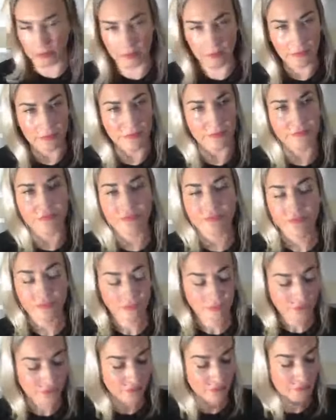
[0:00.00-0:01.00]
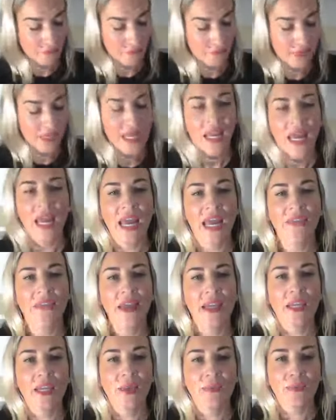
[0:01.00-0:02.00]
and
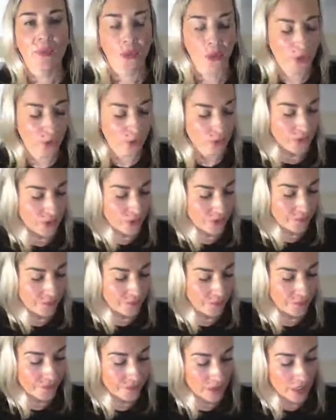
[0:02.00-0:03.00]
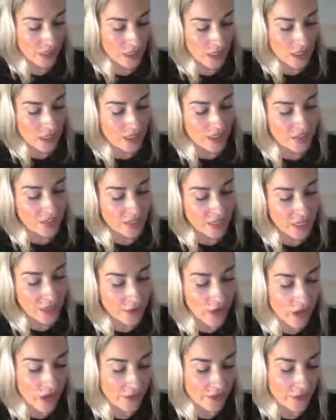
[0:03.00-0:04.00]
they didn't produce. Still,
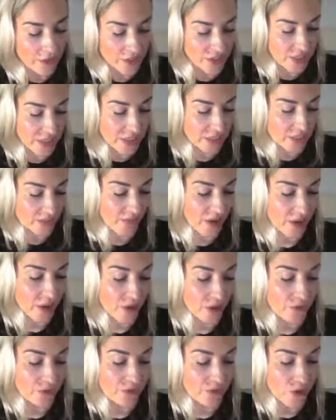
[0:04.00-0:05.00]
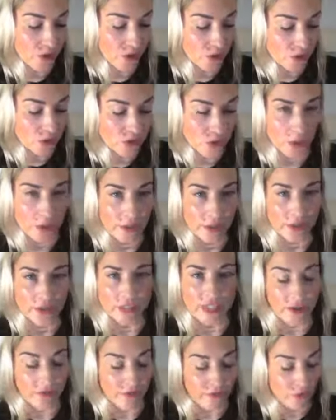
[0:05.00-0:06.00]
other seeds fell on fertile soil,
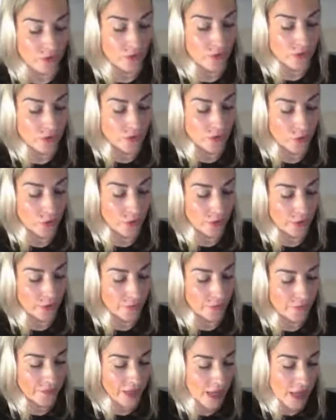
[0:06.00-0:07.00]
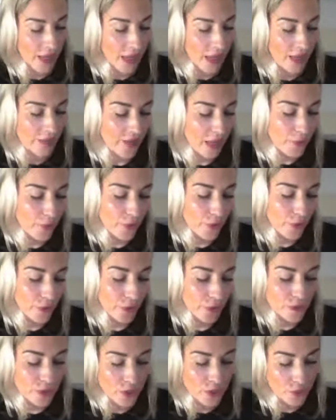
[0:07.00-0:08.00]
say fertile soil, and they
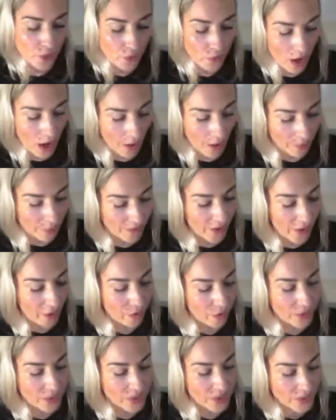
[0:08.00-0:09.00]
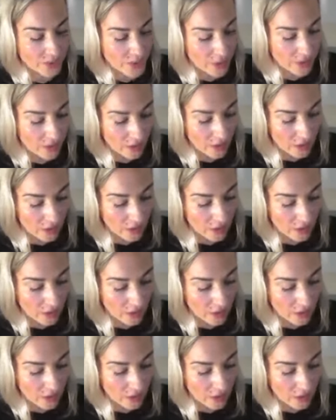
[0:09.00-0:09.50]
produced a crop that was